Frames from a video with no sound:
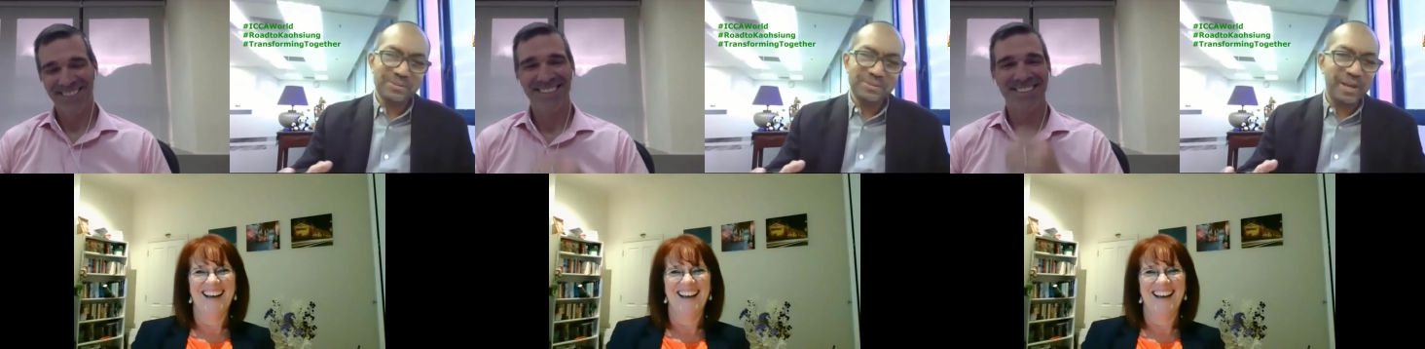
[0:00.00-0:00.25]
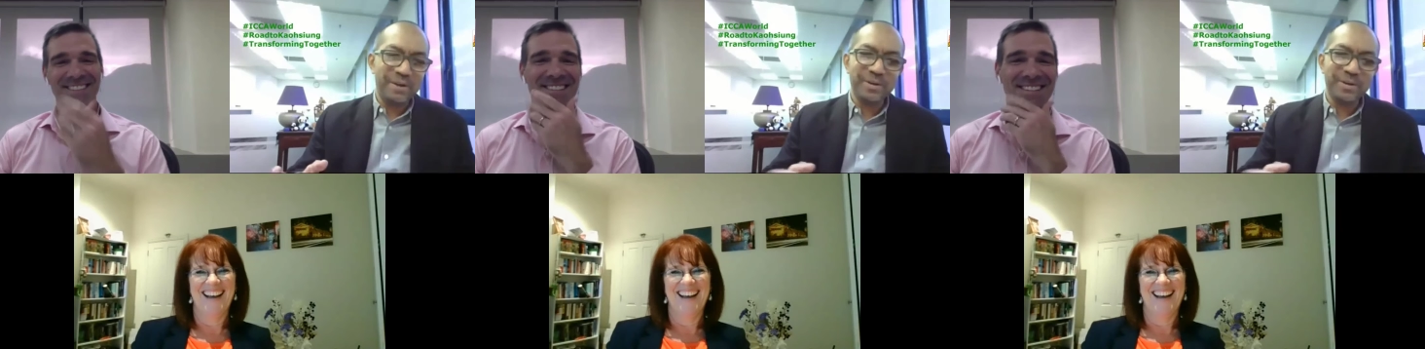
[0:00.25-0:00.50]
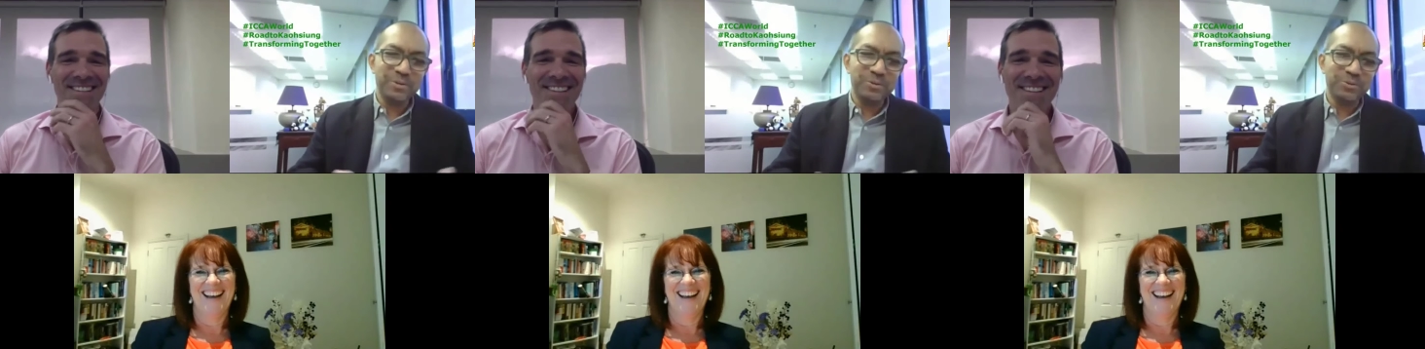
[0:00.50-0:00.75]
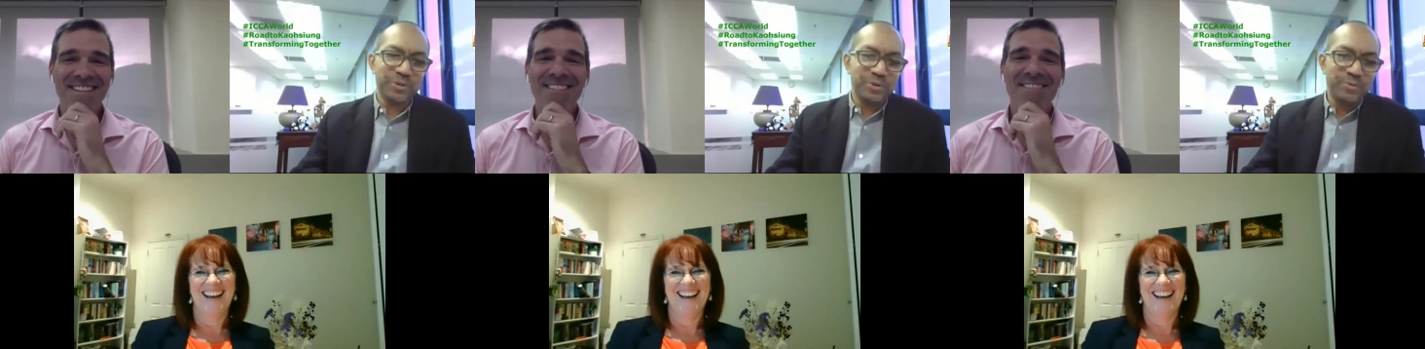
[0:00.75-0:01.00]
Speaker 1: Karen, you
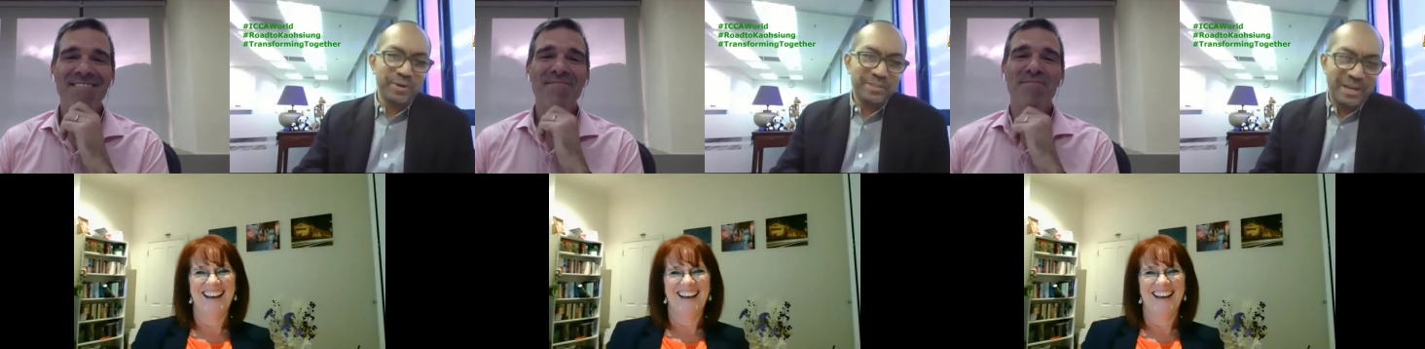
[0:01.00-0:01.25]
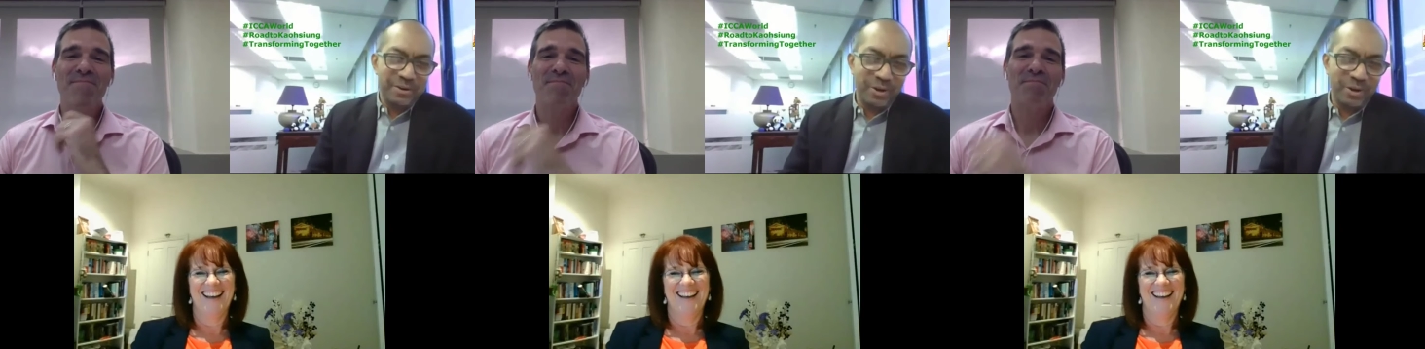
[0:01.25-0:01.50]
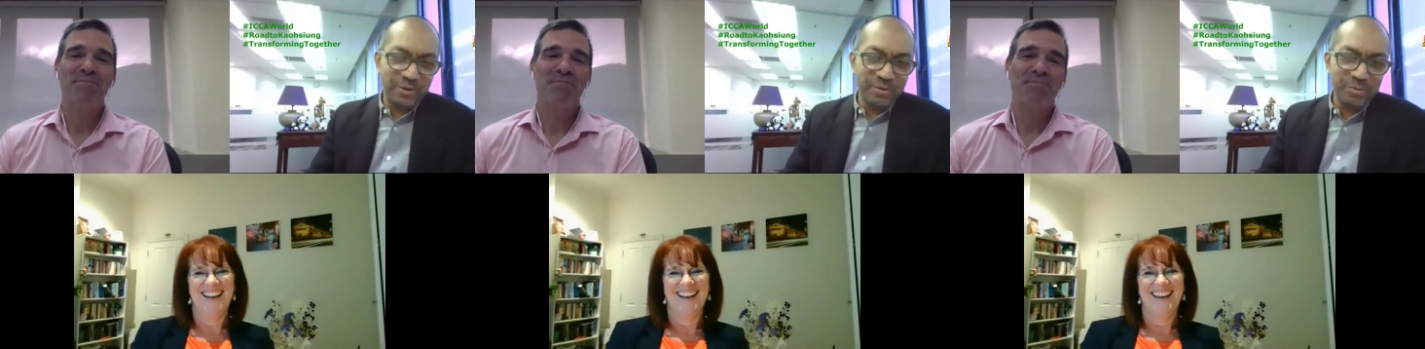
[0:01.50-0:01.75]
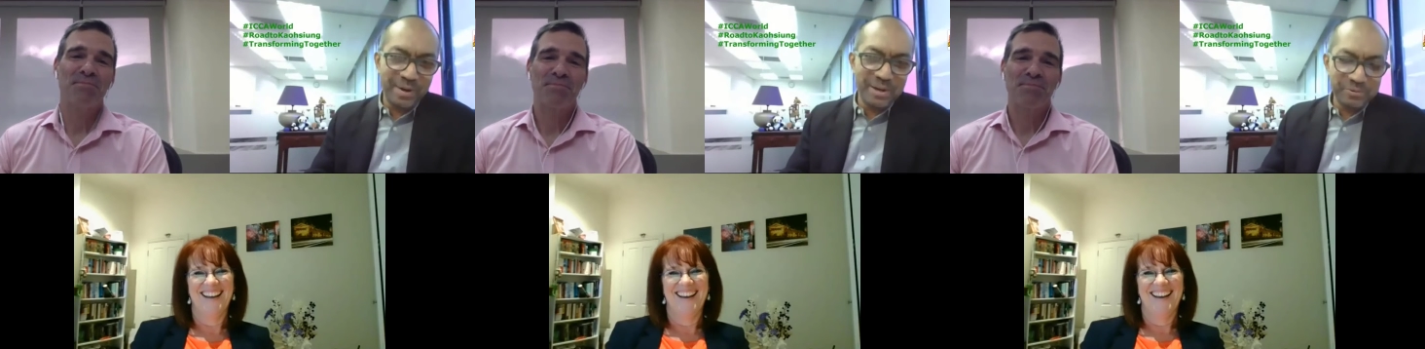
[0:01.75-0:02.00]
took the words out of our
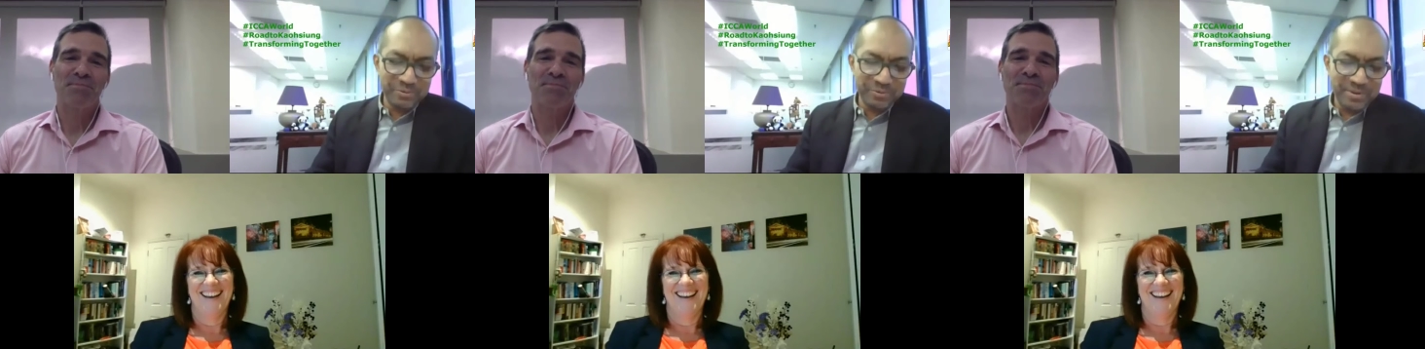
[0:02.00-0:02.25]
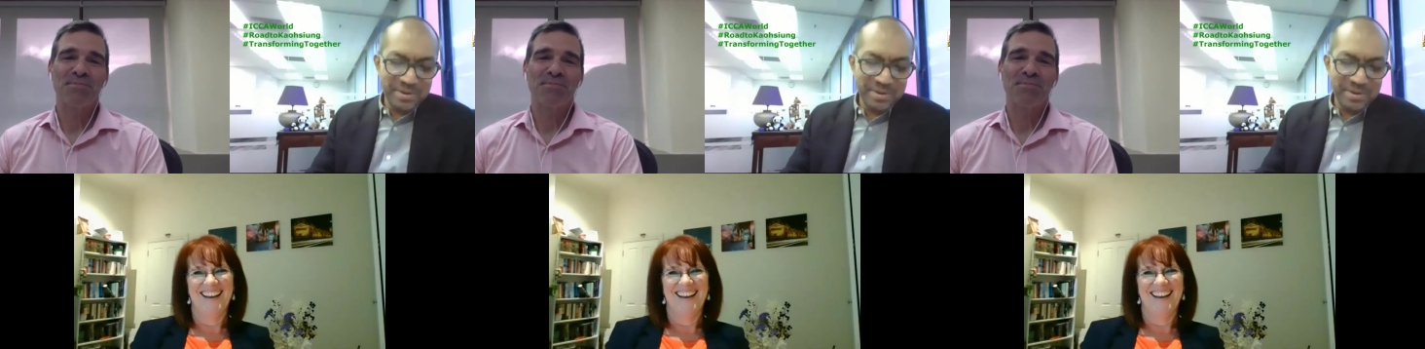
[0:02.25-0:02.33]
mouth.